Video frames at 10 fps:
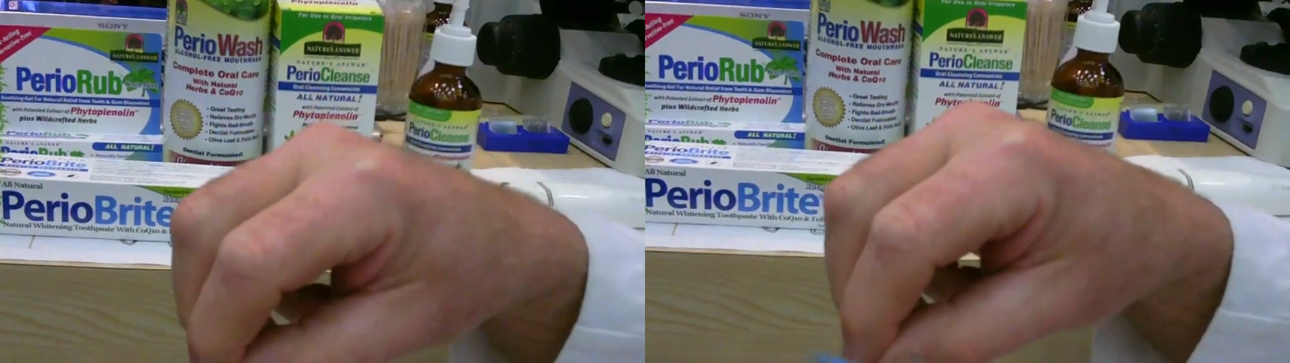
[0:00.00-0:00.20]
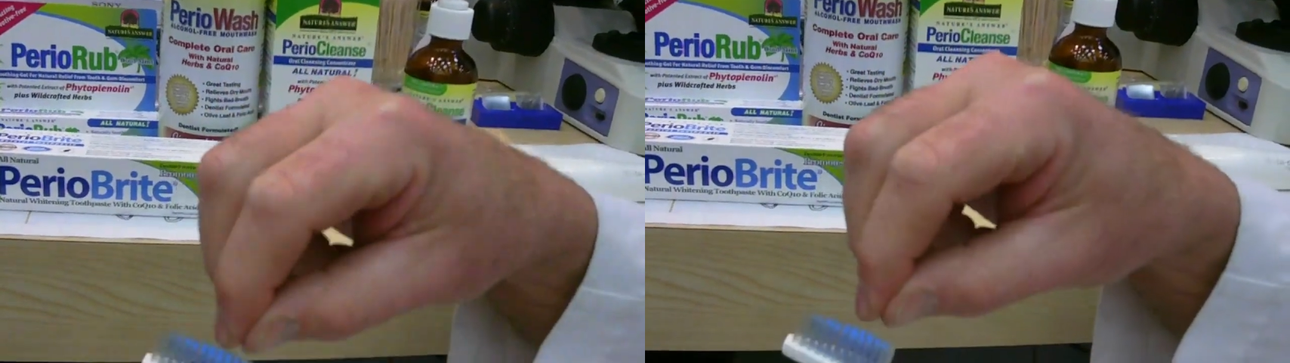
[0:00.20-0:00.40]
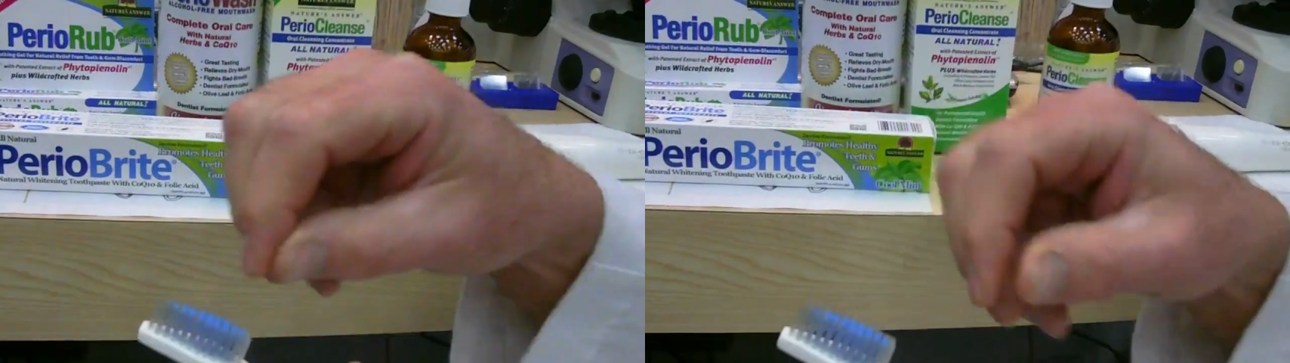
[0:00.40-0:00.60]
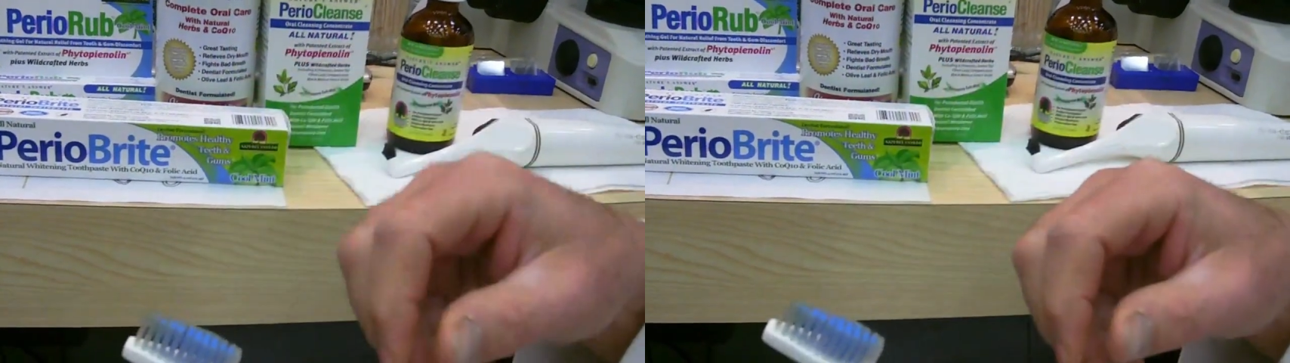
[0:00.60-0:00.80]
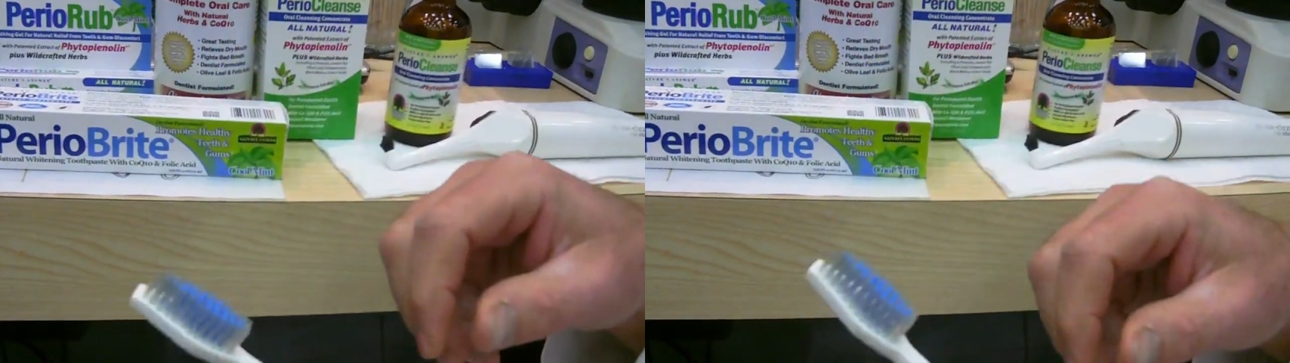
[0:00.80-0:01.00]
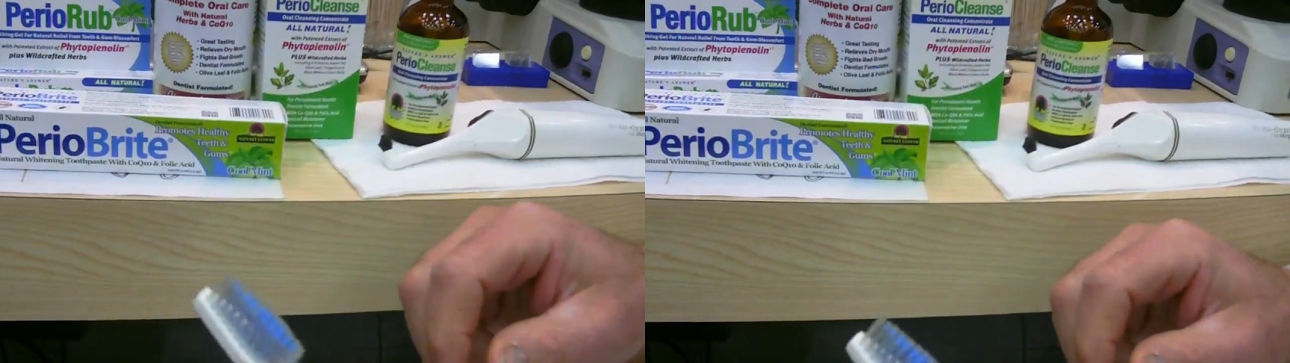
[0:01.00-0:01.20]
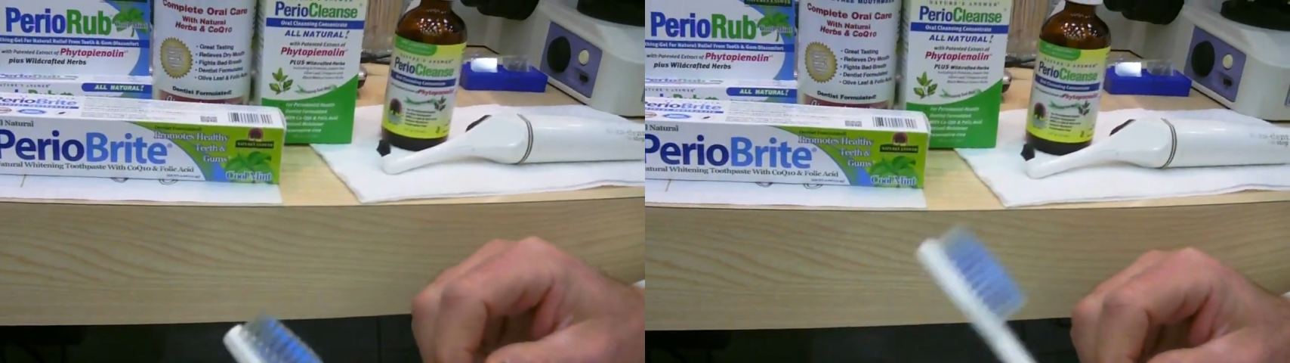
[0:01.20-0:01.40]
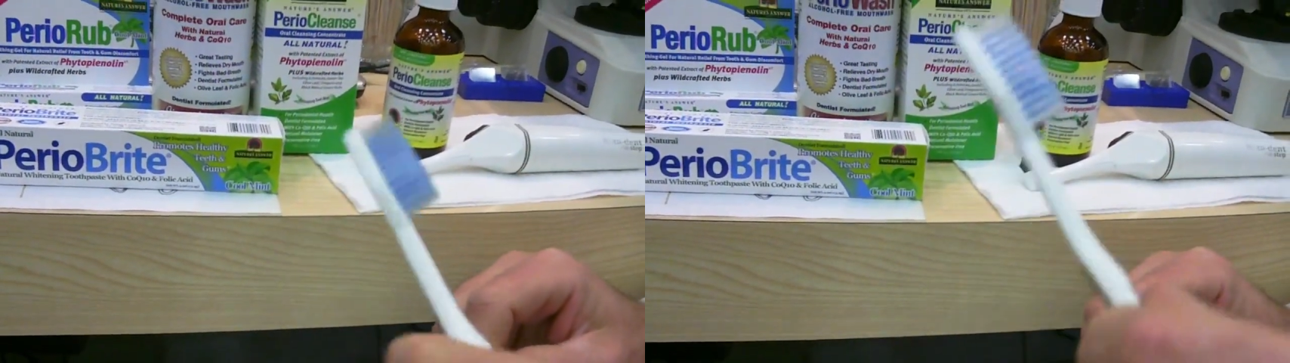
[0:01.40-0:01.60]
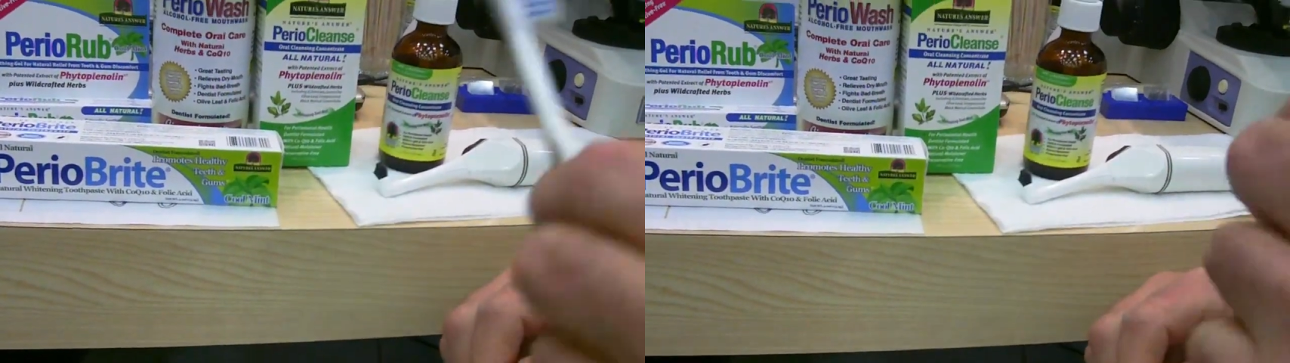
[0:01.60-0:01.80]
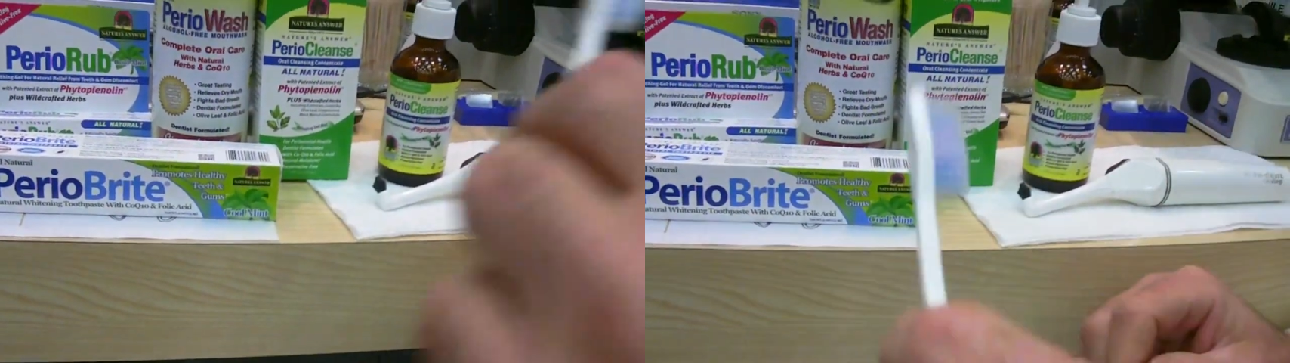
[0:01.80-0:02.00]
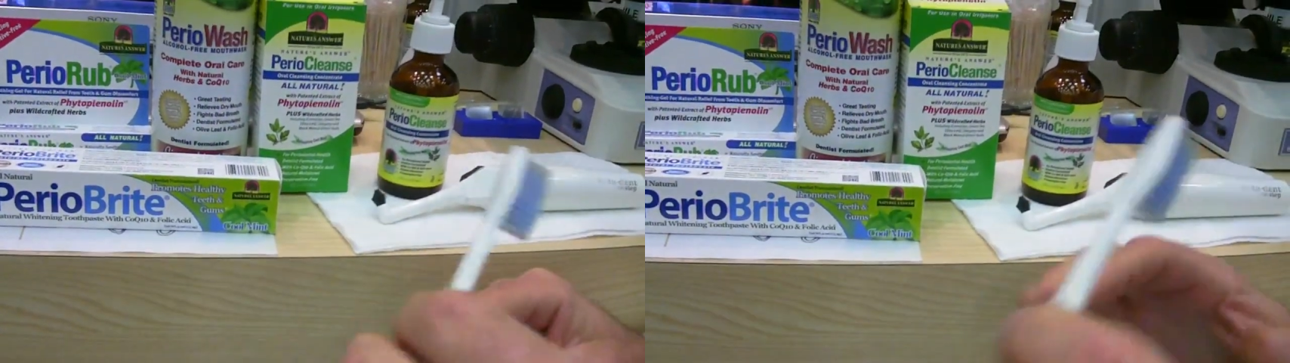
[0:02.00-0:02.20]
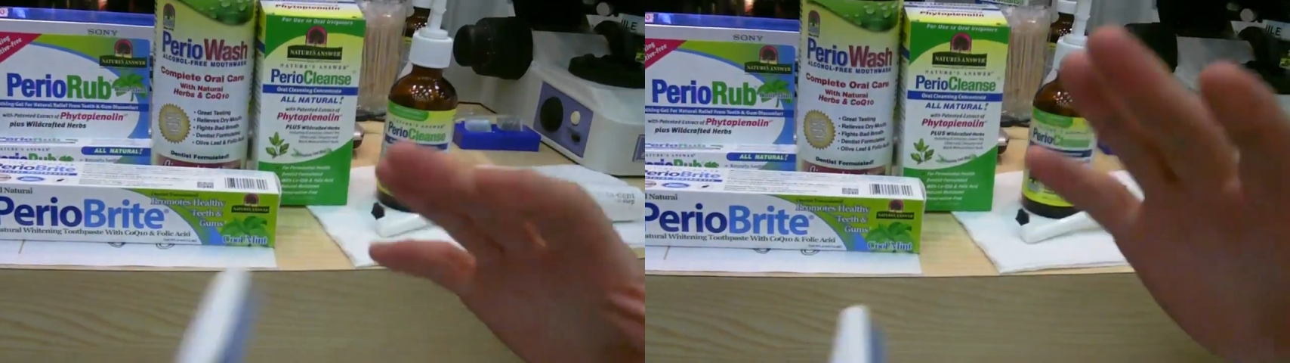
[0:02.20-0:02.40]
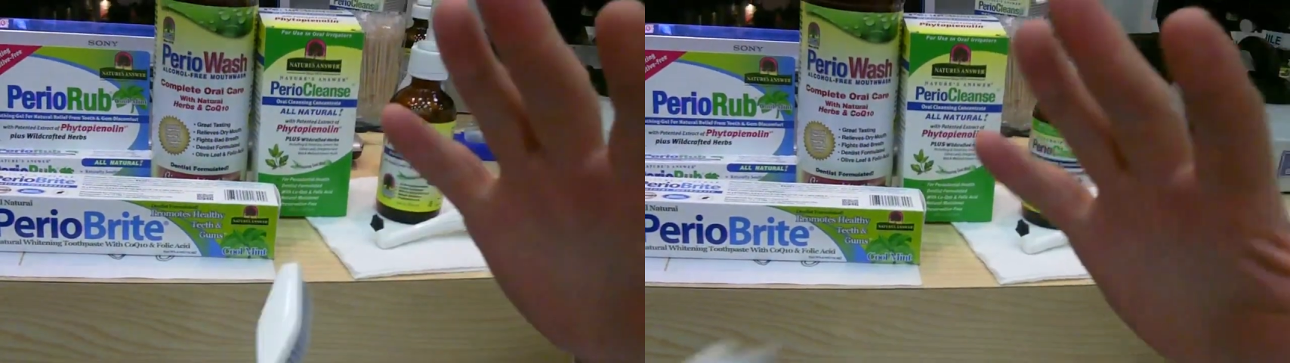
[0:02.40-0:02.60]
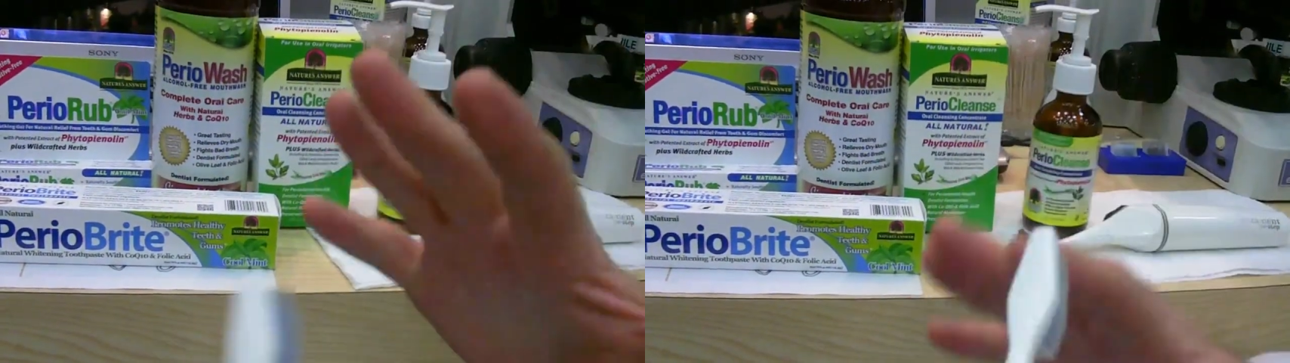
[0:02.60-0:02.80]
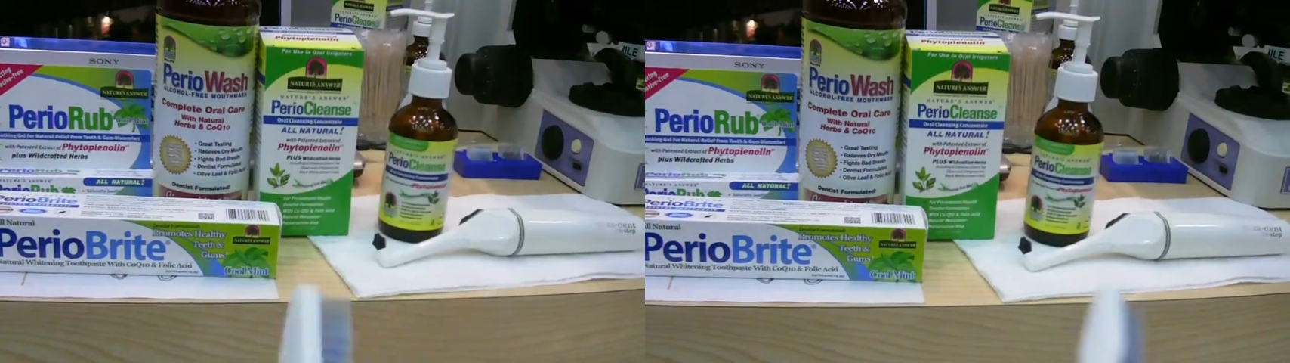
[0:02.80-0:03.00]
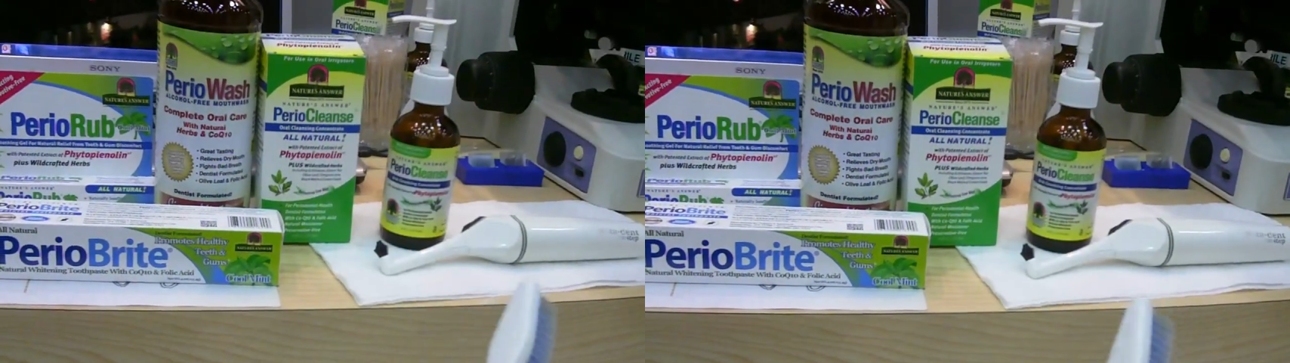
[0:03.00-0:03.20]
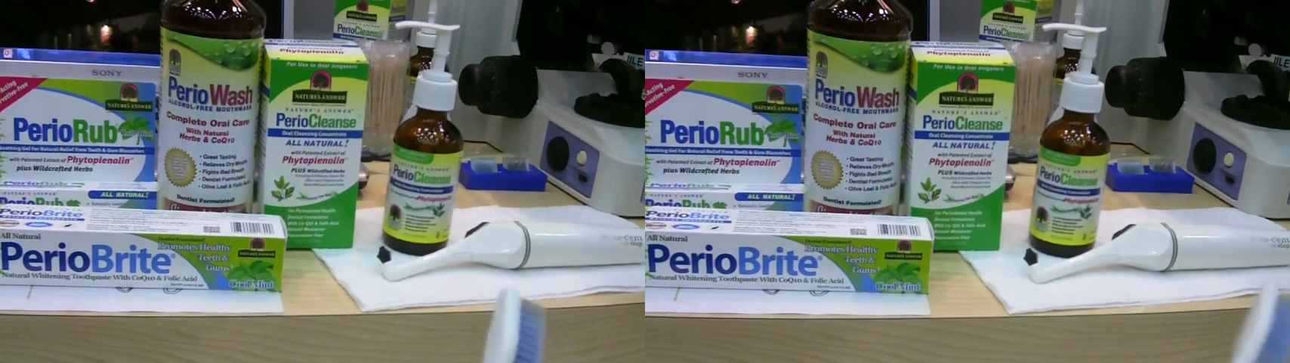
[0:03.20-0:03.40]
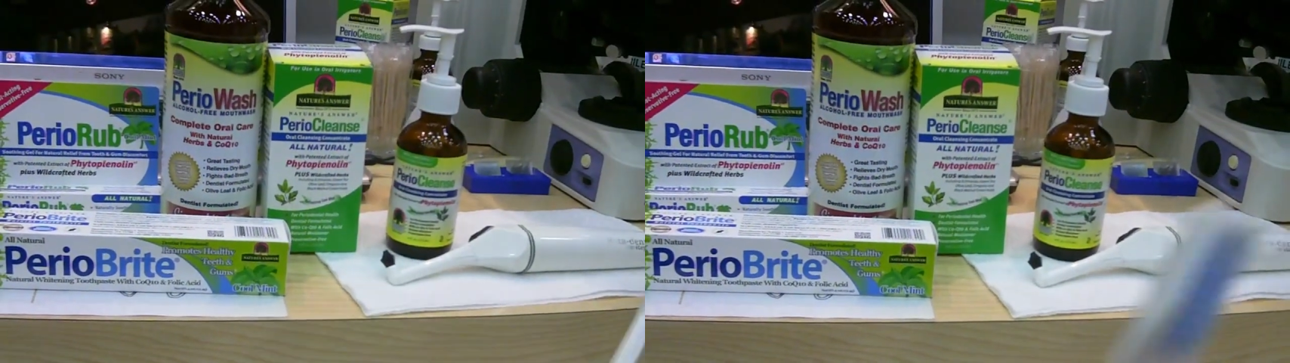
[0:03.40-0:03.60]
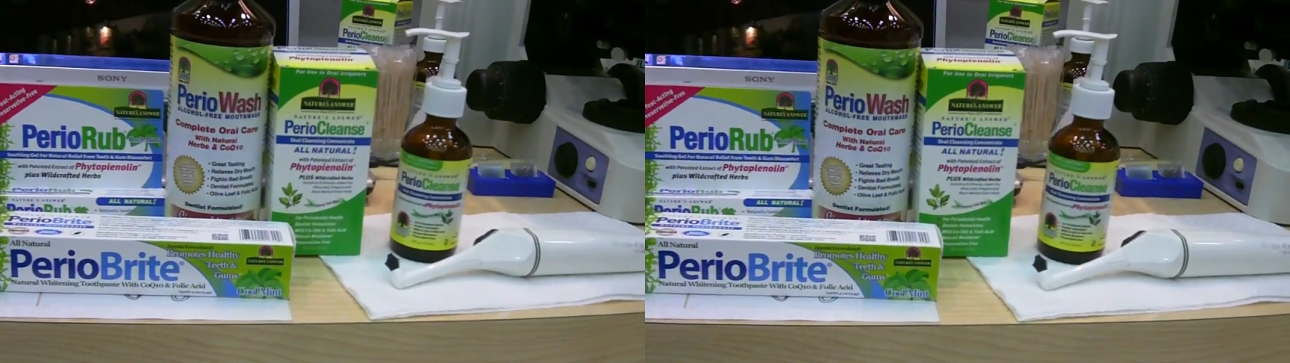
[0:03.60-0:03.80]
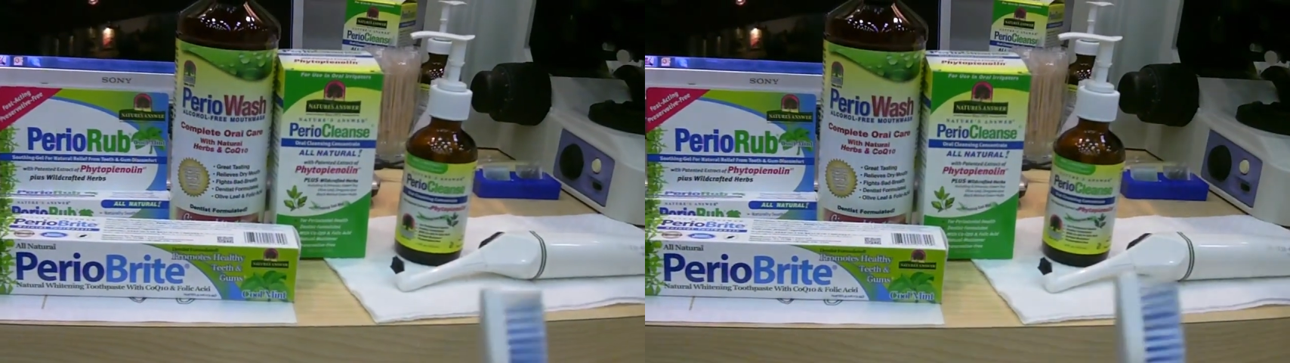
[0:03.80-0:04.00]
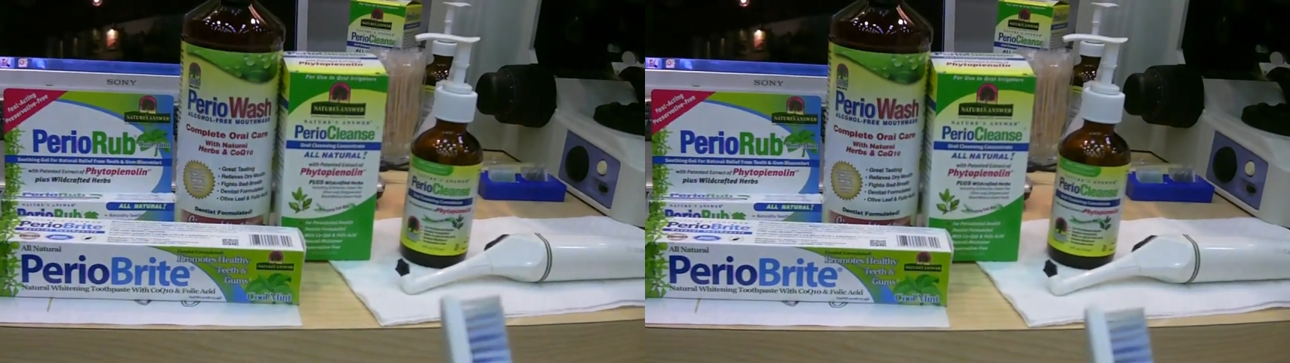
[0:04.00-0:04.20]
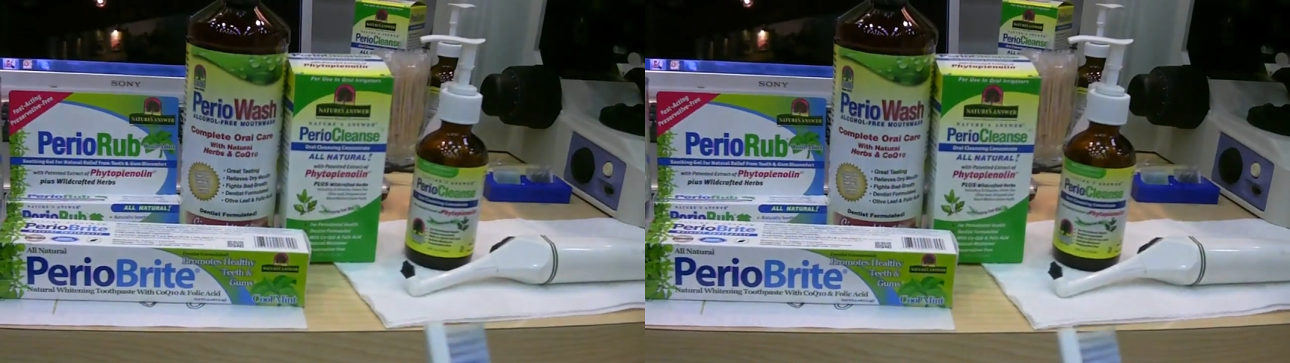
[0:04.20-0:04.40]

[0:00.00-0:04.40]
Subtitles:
No face is visible, so there are no lips to read.